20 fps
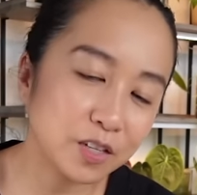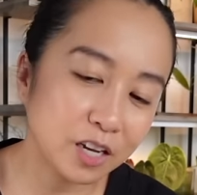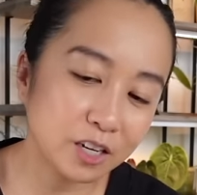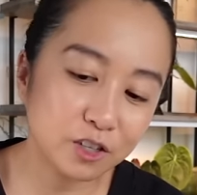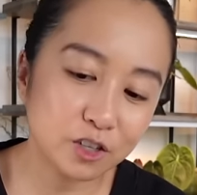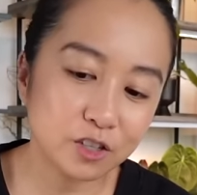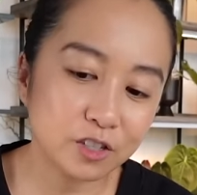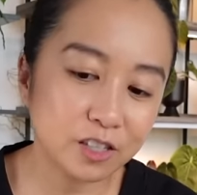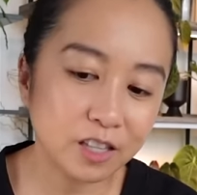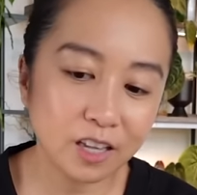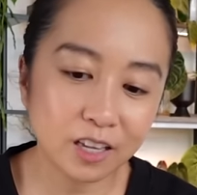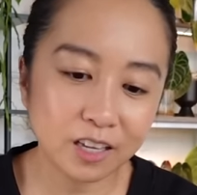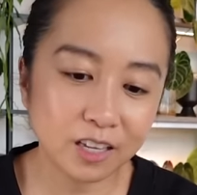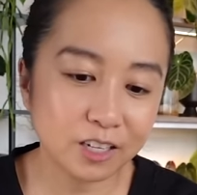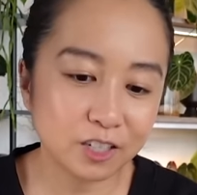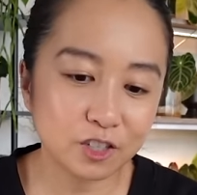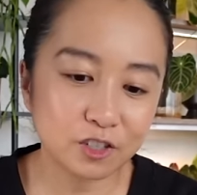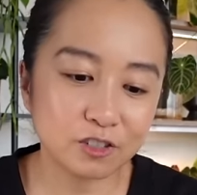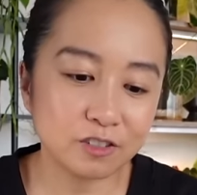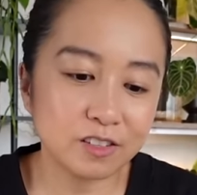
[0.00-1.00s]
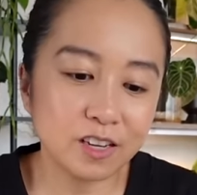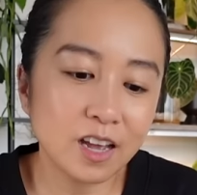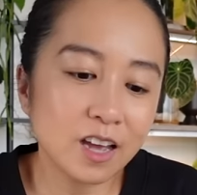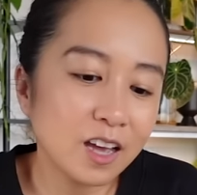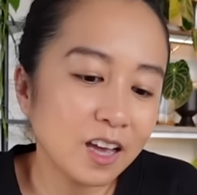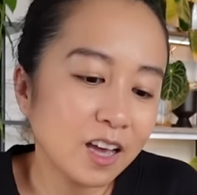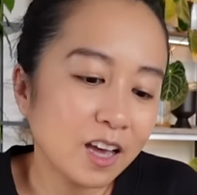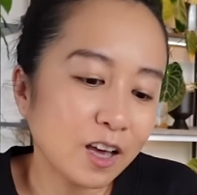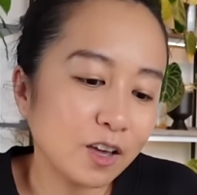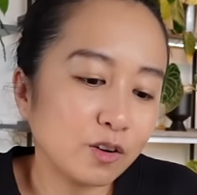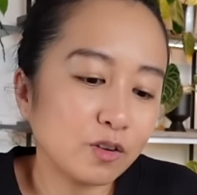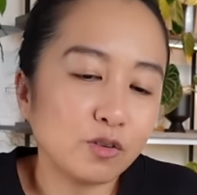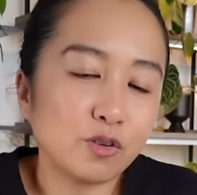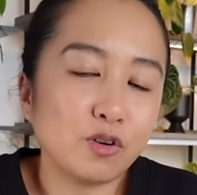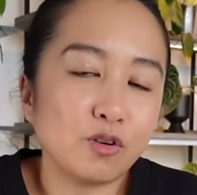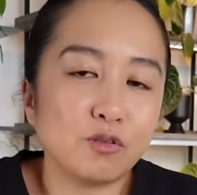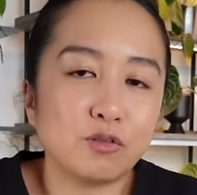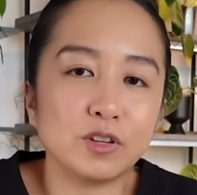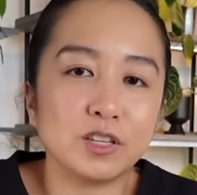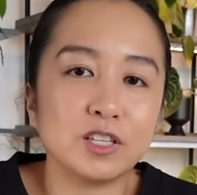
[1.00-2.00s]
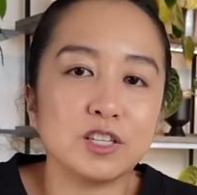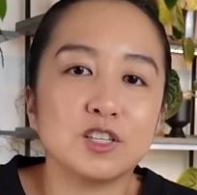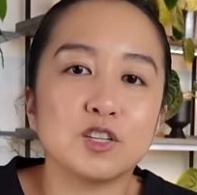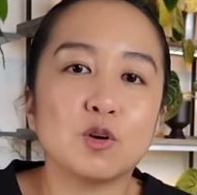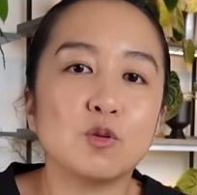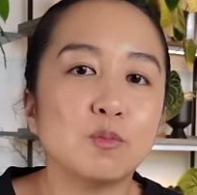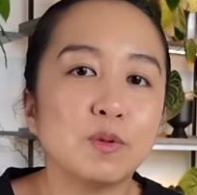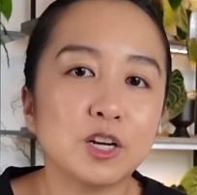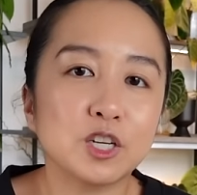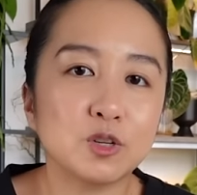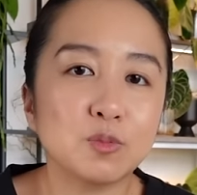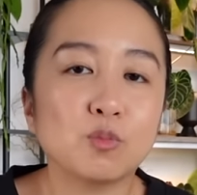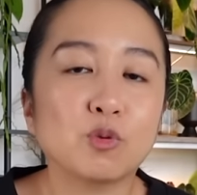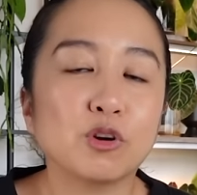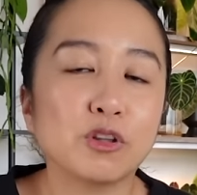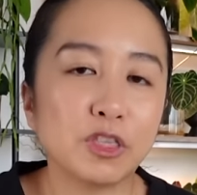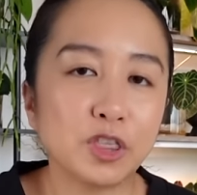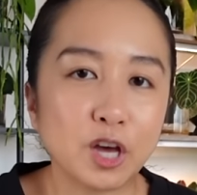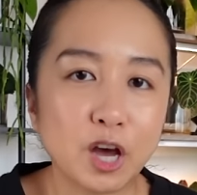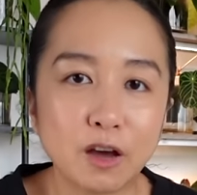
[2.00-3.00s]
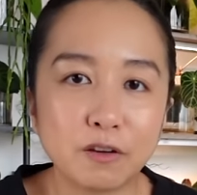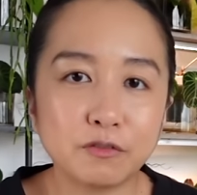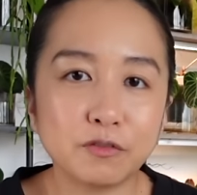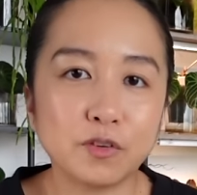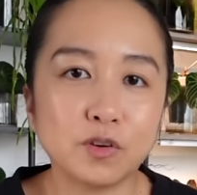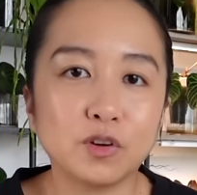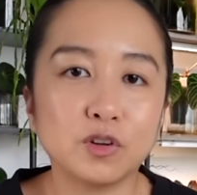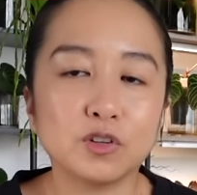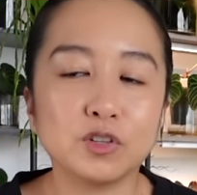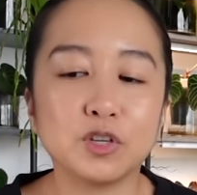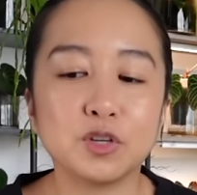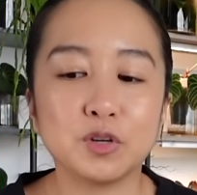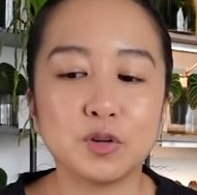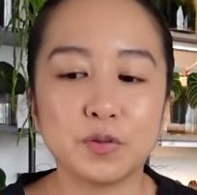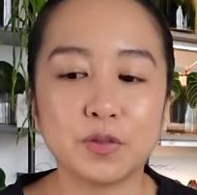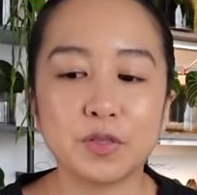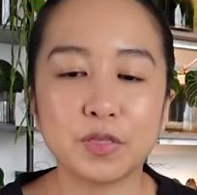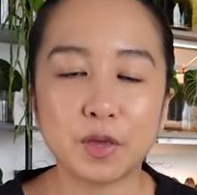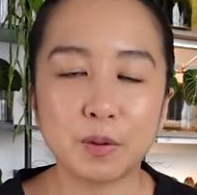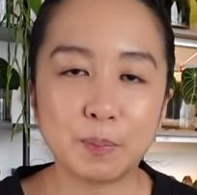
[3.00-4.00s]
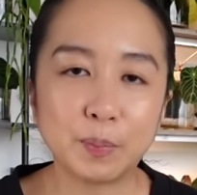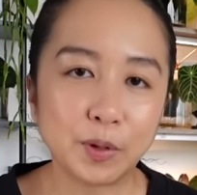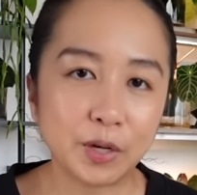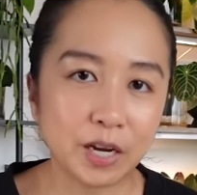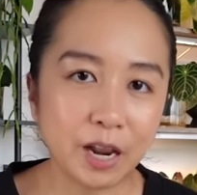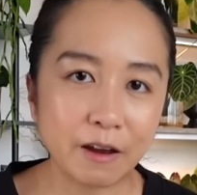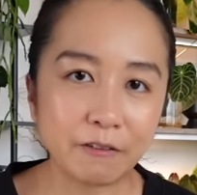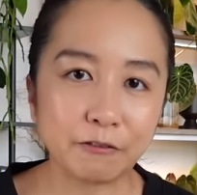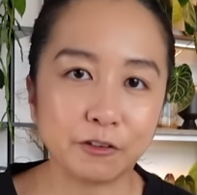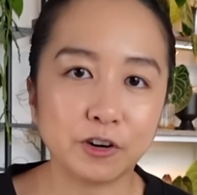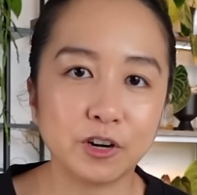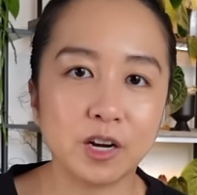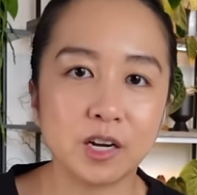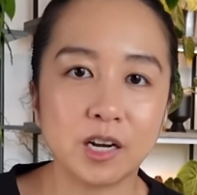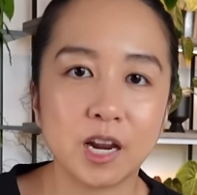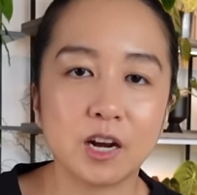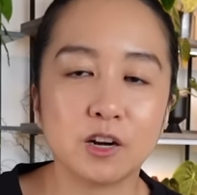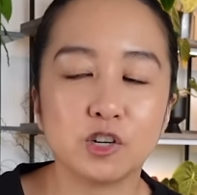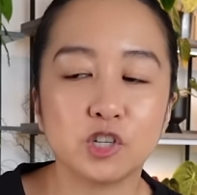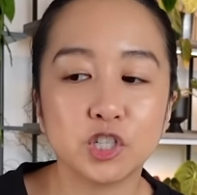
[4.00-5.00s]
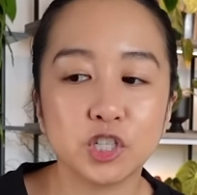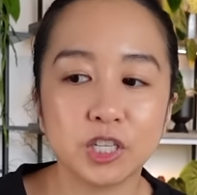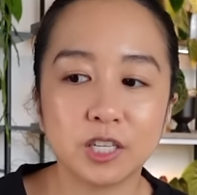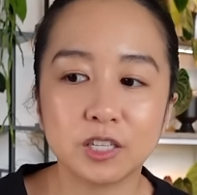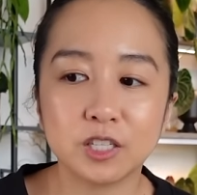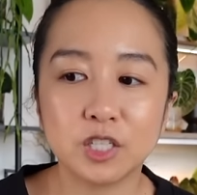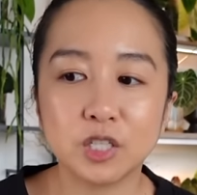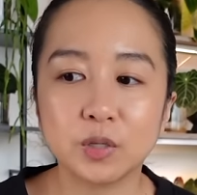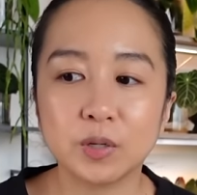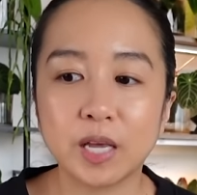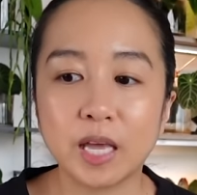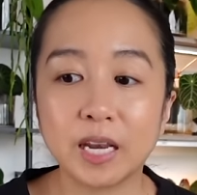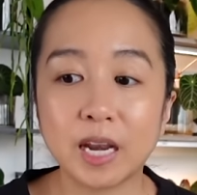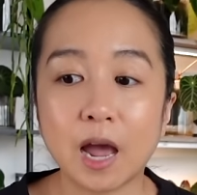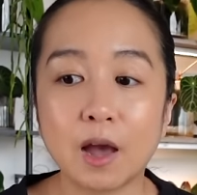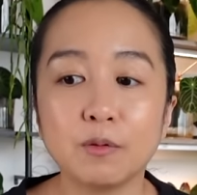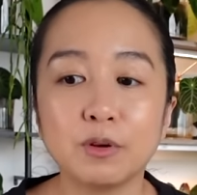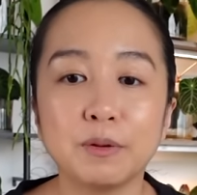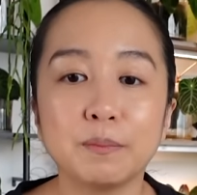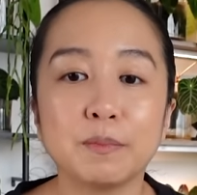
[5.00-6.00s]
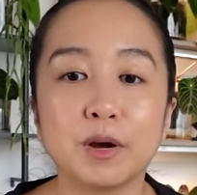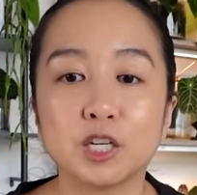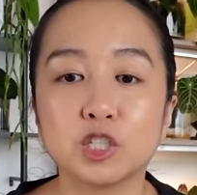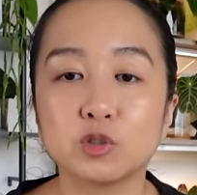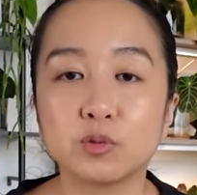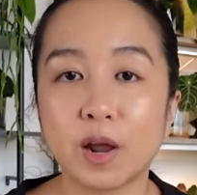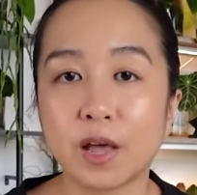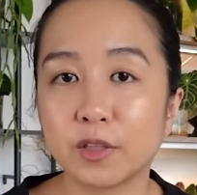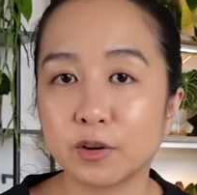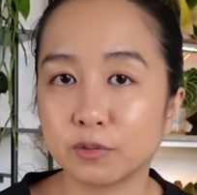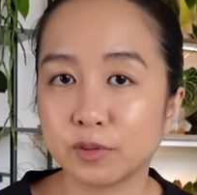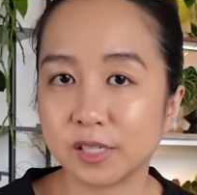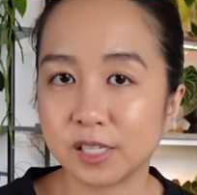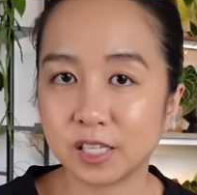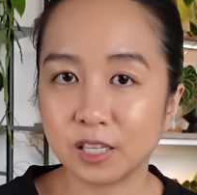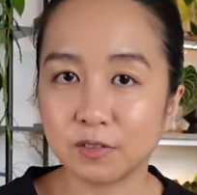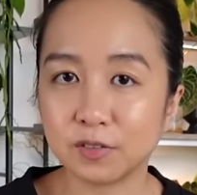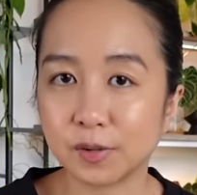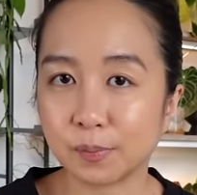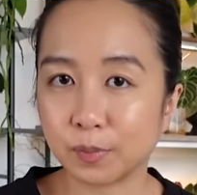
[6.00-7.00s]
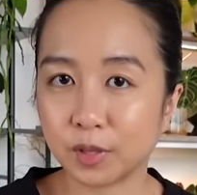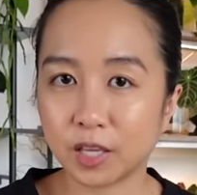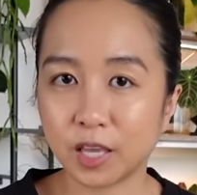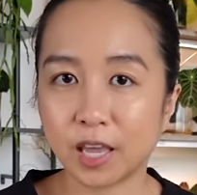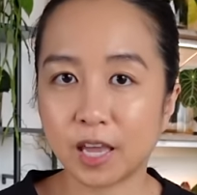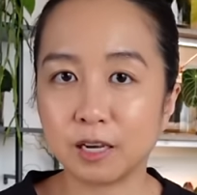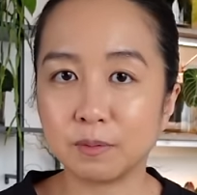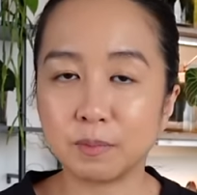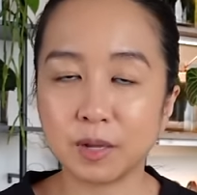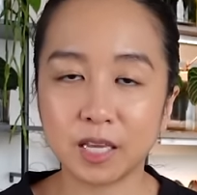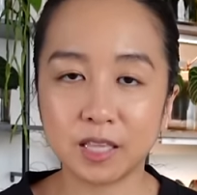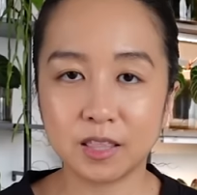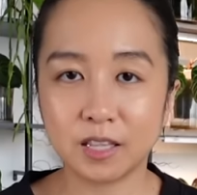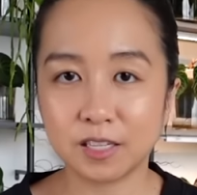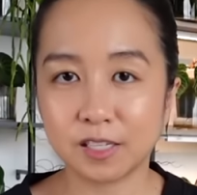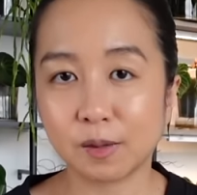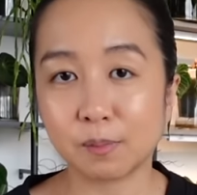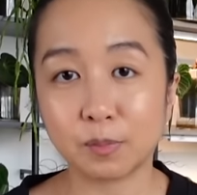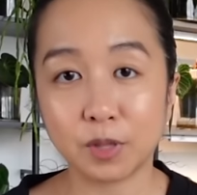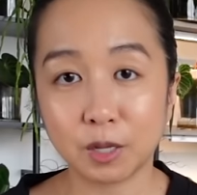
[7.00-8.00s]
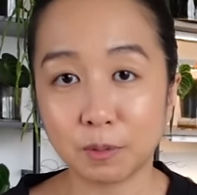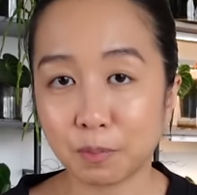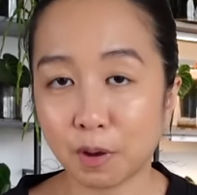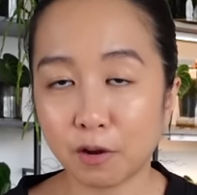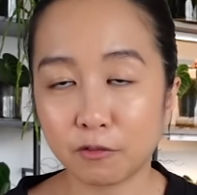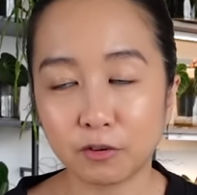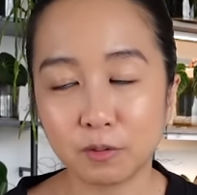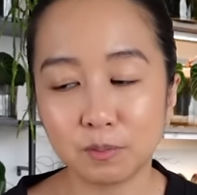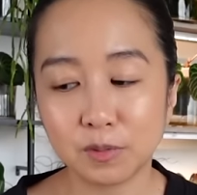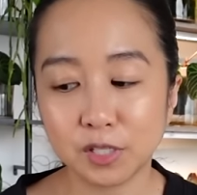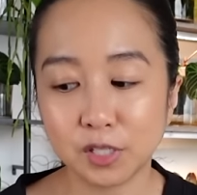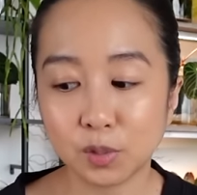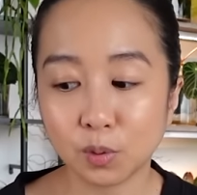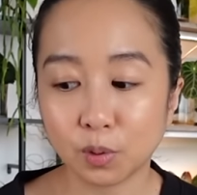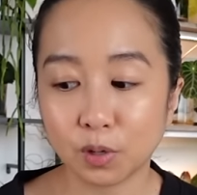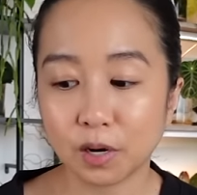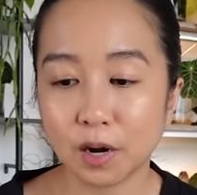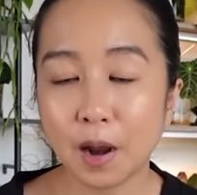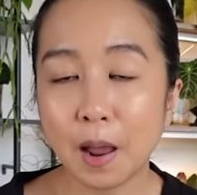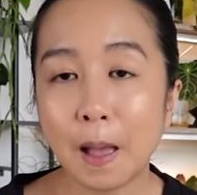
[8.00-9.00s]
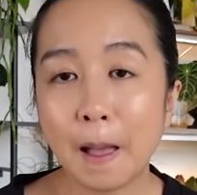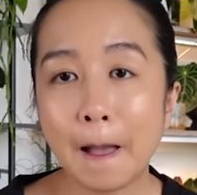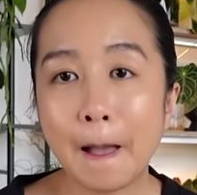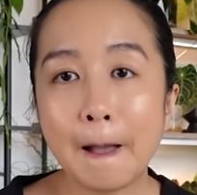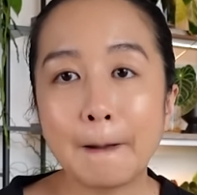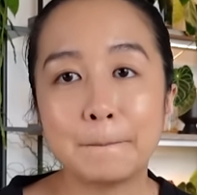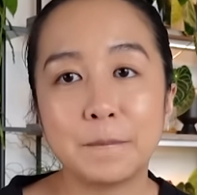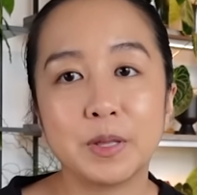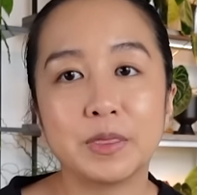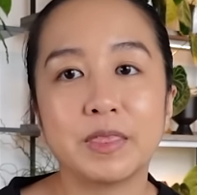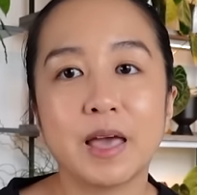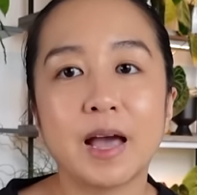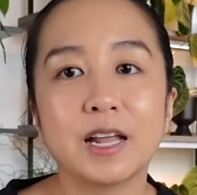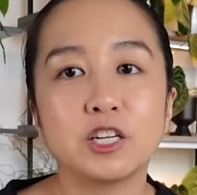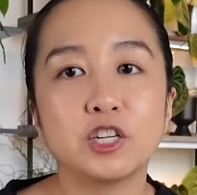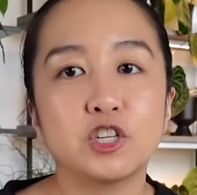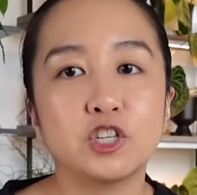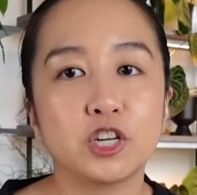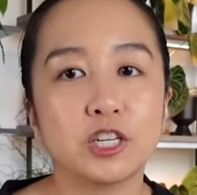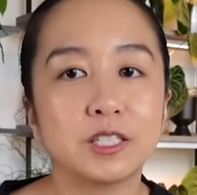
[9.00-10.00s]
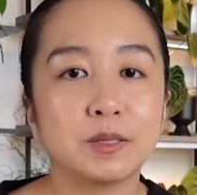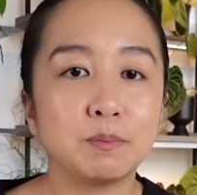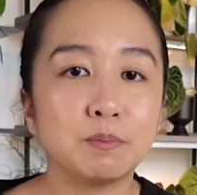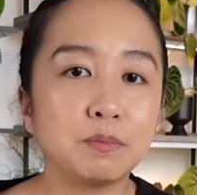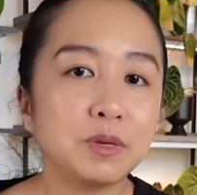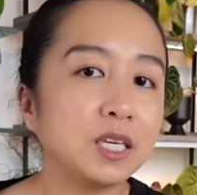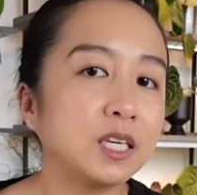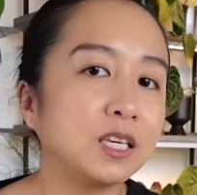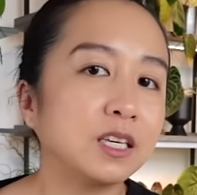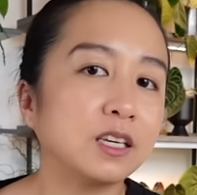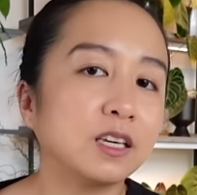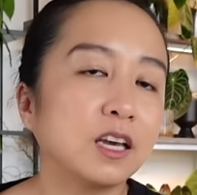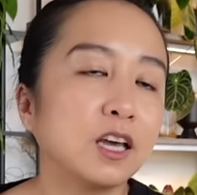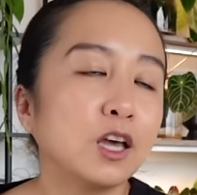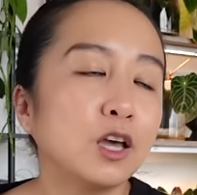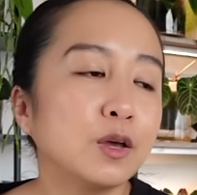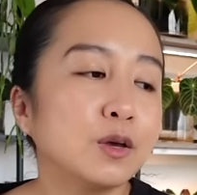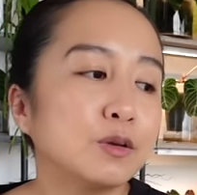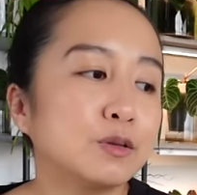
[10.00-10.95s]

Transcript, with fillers: I just think it just, I don't know, it's so much more thoughtful, you know, that they put effort and energy into it. And I would much rather receive something handmade than something bought from the store. But that's just me.